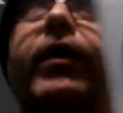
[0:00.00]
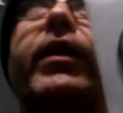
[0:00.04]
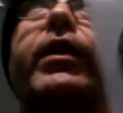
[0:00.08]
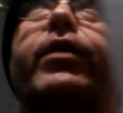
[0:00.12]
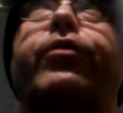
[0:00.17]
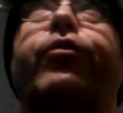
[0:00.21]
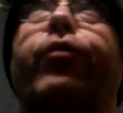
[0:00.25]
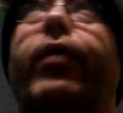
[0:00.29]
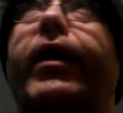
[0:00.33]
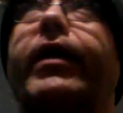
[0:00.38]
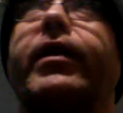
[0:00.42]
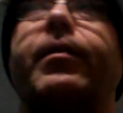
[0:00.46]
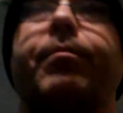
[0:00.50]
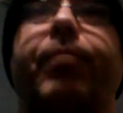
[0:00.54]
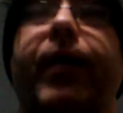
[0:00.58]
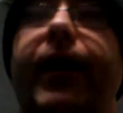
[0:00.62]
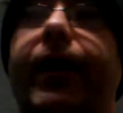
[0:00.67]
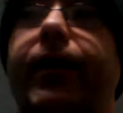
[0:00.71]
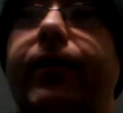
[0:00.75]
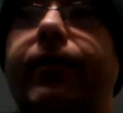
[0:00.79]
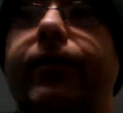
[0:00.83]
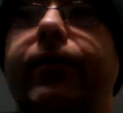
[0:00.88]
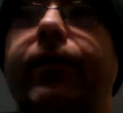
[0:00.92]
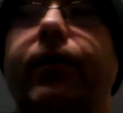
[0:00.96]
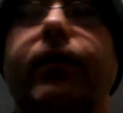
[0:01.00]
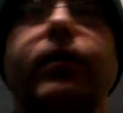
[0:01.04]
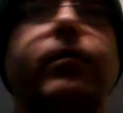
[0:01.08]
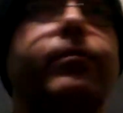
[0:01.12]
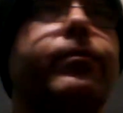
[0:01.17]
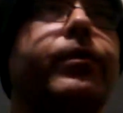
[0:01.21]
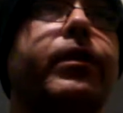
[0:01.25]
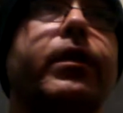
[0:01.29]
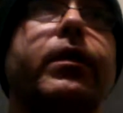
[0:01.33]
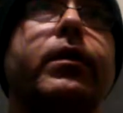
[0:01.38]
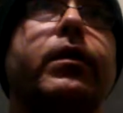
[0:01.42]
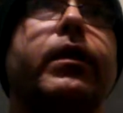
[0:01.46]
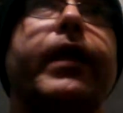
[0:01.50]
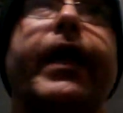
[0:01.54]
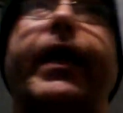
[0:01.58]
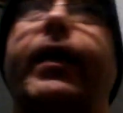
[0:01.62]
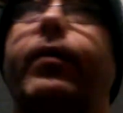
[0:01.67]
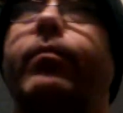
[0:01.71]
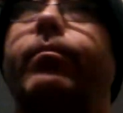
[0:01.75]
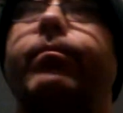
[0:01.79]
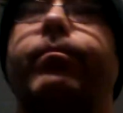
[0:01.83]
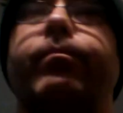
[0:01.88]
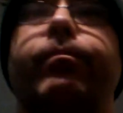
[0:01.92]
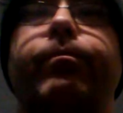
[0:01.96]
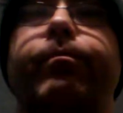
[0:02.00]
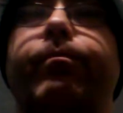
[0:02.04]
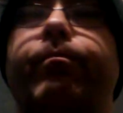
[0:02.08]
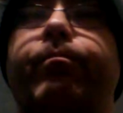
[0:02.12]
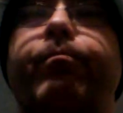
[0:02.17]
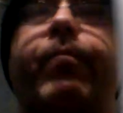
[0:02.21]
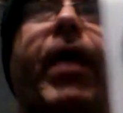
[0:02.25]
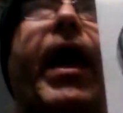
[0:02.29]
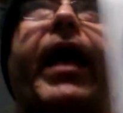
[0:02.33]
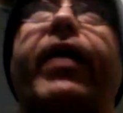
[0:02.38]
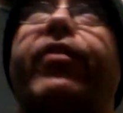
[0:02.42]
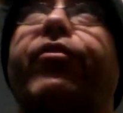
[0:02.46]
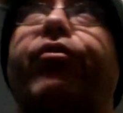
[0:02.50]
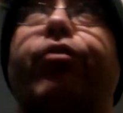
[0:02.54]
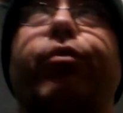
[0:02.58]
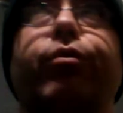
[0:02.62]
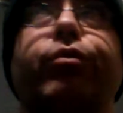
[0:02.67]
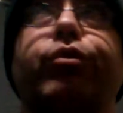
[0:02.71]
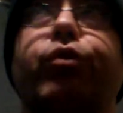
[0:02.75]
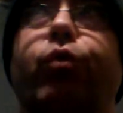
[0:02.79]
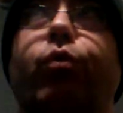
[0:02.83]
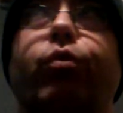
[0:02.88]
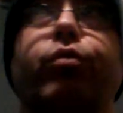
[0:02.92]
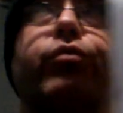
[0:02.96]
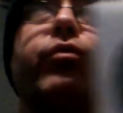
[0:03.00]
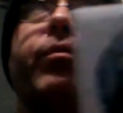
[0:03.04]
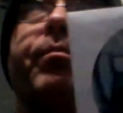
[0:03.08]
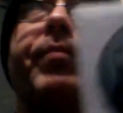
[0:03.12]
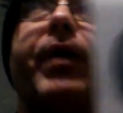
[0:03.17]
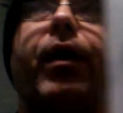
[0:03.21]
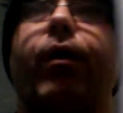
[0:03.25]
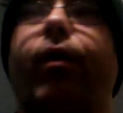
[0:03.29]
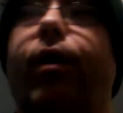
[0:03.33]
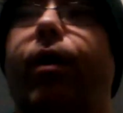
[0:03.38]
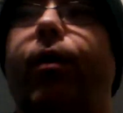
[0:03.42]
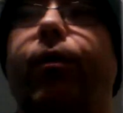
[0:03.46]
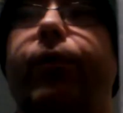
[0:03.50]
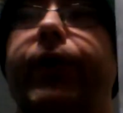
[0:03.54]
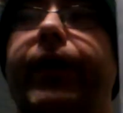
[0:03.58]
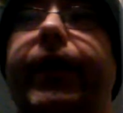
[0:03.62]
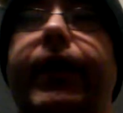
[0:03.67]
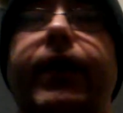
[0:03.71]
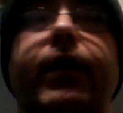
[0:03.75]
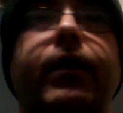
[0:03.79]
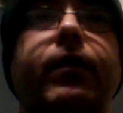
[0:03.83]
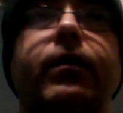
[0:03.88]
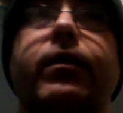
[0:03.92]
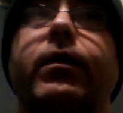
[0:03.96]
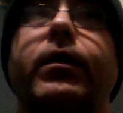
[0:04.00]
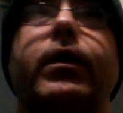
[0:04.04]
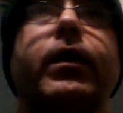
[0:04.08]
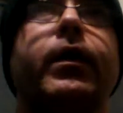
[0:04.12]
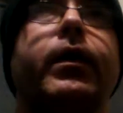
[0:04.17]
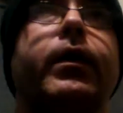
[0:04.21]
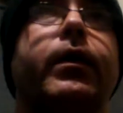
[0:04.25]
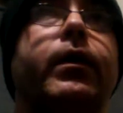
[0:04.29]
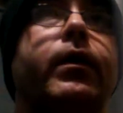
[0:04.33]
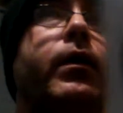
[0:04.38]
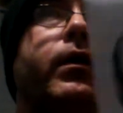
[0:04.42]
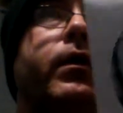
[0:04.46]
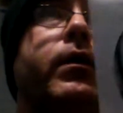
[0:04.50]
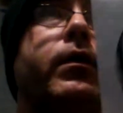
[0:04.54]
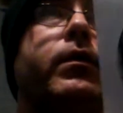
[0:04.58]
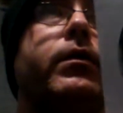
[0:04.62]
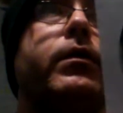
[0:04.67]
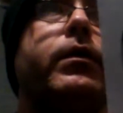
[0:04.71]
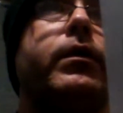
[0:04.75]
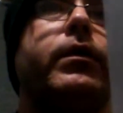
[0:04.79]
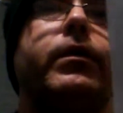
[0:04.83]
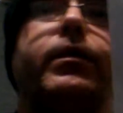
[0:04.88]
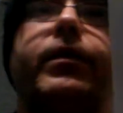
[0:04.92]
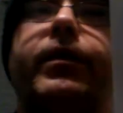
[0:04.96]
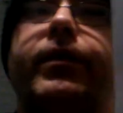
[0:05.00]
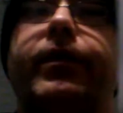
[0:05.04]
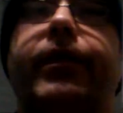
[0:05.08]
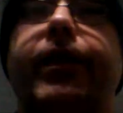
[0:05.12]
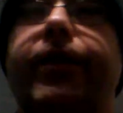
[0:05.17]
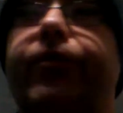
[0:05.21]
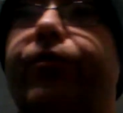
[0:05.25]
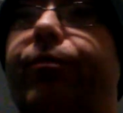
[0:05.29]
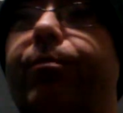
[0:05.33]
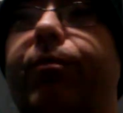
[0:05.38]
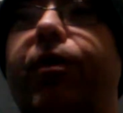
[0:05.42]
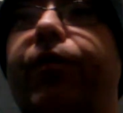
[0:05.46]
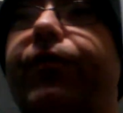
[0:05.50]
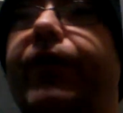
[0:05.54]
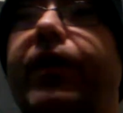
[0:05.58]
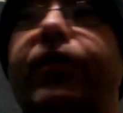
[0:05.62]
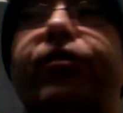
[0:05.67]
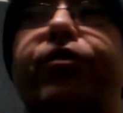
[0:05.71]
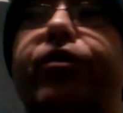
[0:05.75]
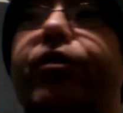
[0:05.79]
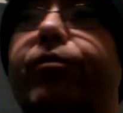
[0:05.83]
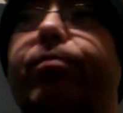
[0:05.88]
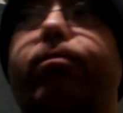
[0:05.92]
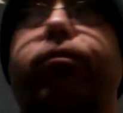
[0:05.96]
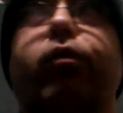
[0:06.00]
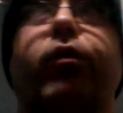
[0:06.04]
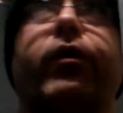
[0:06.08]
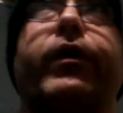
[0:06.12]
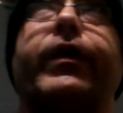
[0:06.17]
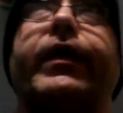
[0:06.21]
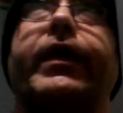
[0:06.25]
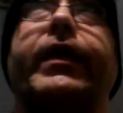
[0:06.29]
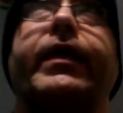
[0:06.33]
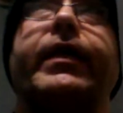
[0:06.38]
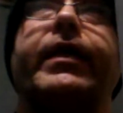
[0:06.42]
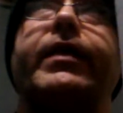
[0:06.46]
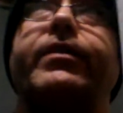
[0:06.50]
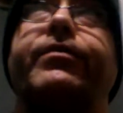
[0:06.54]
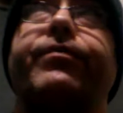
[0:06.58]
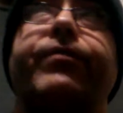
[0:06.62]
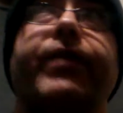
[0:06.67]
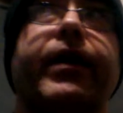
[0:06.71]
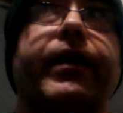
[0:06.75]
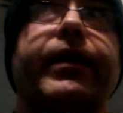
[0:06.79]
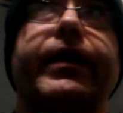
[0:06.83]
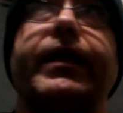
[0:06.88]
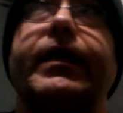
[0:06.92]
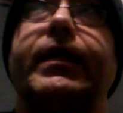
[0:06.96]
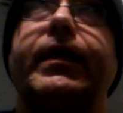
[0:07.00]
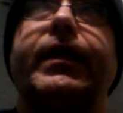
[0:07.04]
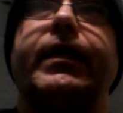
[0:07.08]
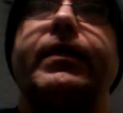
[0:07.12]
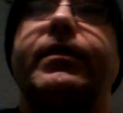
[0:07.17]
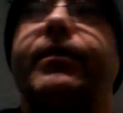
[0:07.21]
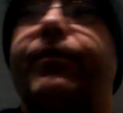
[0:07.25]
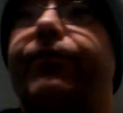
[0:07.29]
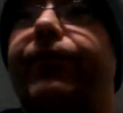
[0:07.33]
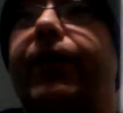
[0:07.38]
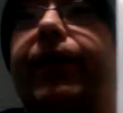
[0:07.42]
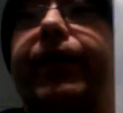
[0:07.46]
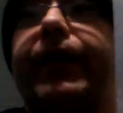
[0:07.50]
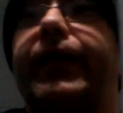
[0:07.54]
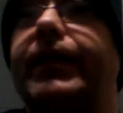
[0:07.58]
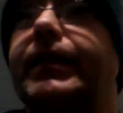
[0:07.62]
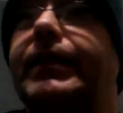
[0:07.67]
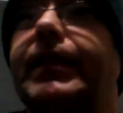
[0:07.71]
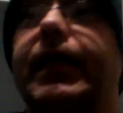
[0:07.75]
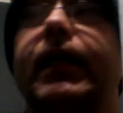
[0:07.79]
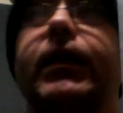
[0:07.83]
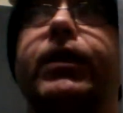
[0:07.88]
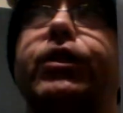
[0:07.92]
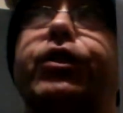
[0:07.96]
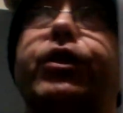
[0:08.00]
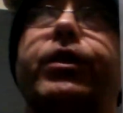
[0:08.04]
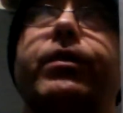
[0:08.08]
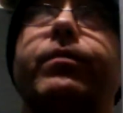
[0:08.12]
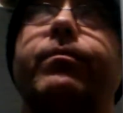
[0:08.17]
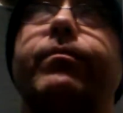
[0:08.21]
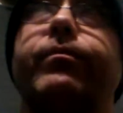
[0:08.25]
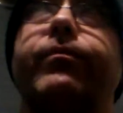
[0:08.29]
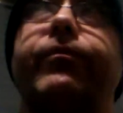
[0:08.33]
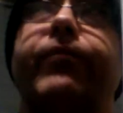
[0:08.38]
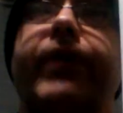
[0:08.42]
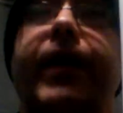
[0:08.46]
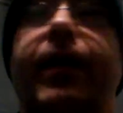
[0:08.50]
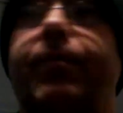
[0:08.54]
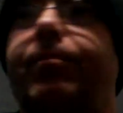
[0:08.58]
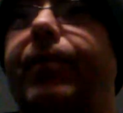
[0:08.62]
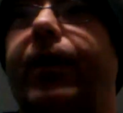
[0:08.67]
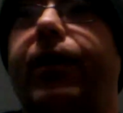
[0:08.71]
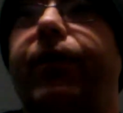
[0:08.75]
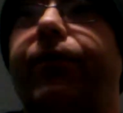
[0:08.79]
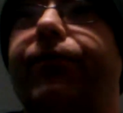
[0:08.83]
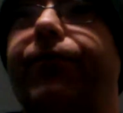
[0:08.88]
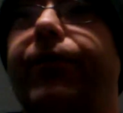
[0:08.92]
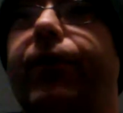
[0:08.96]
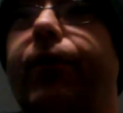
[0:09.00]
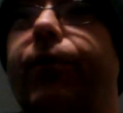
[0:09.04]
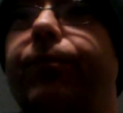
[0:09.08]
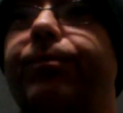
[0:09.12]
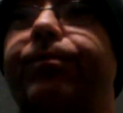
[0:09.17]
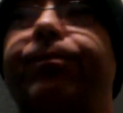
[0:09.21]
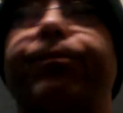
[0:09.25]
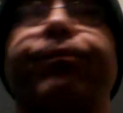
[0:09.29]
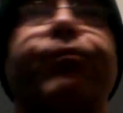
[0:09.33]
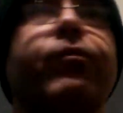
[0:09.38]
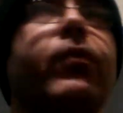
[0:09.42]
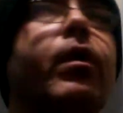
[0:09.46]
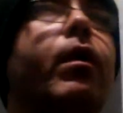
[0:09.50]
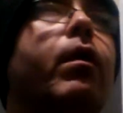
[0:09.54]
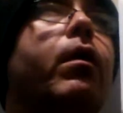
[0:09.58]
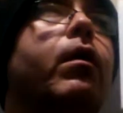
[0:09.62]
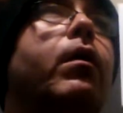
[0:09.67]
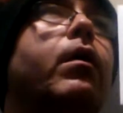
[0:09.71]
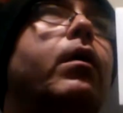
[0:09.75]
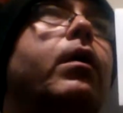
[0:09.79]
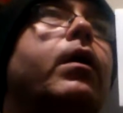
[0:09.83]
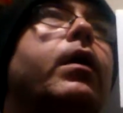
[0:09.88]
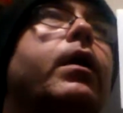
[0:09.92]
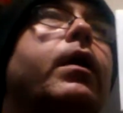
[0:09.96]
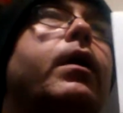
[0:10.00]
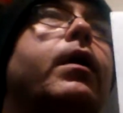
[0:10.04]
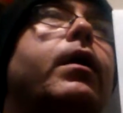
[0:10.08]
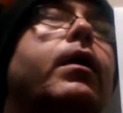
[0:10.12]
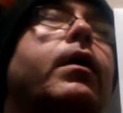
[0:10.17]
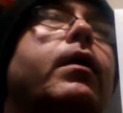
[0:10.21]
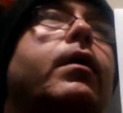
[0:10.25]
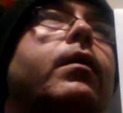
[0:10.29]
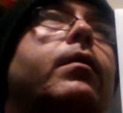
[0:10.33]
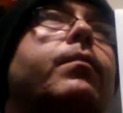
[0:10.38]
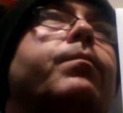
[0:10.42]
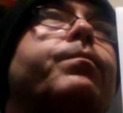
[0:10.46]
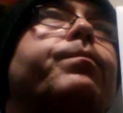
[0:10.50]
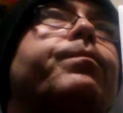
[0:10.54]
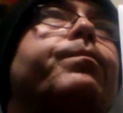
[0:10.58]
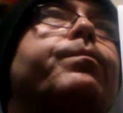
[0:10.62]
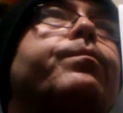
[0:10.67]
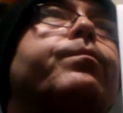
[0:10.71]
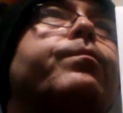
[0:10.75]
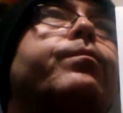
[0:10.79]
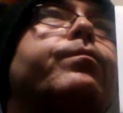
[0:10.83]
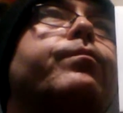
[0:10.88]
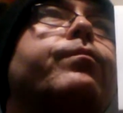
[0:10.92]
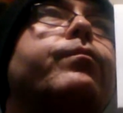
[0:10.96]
written and directed by the late master George Romero, and this movie is just brilliant. It's a very intelligent vampire film. I